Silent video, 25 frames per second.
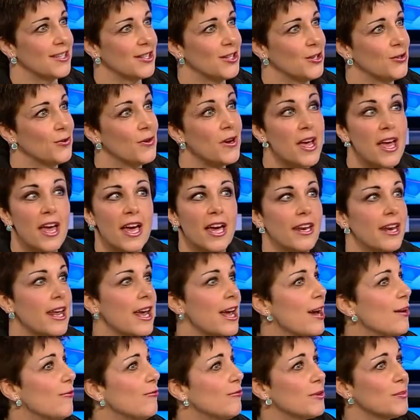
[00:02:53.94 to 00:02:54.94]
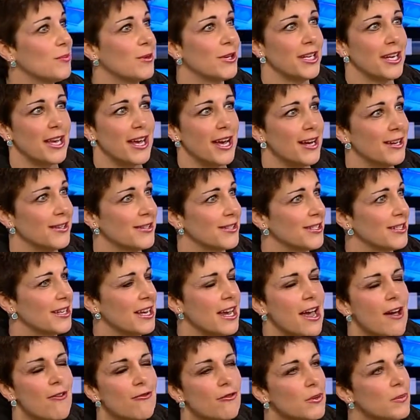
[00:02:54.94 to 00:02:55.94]
in you, and everybody has it.
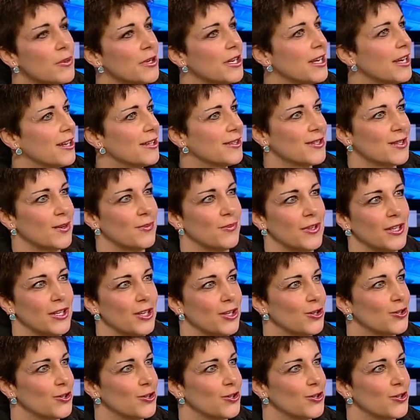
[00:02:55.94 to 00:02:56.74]
Everybody has something